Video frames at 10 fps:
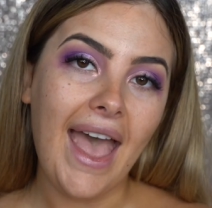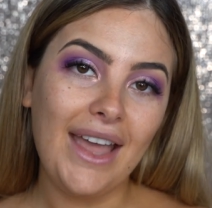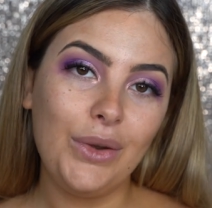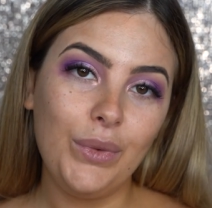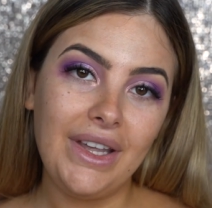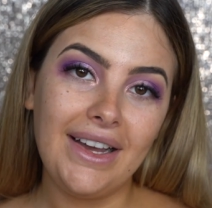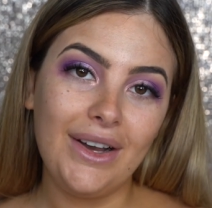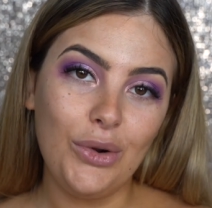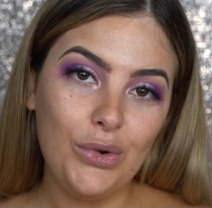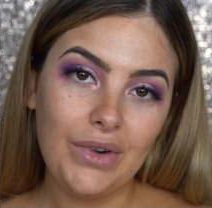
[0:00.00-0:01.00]
And we
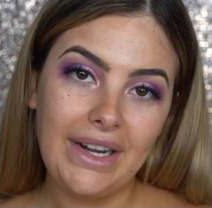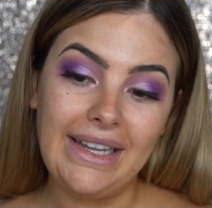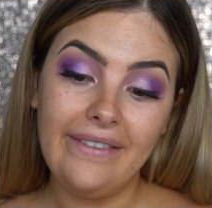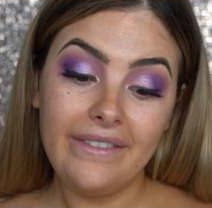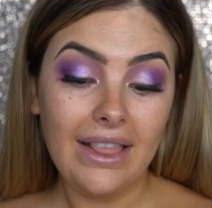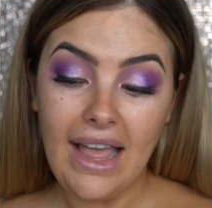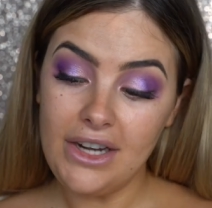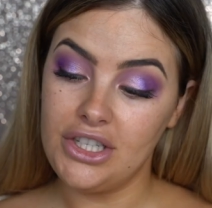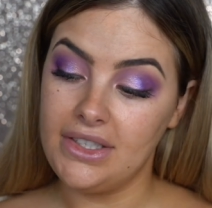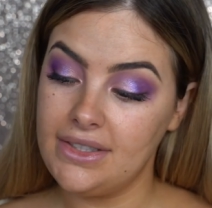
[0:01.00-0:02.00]
are all ready for
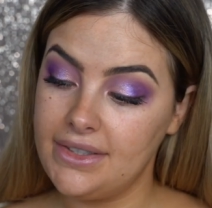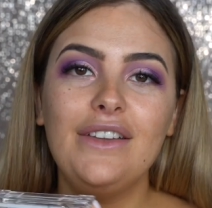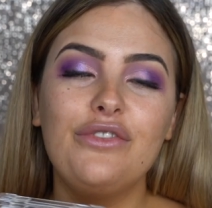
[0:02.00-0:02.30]
lashes.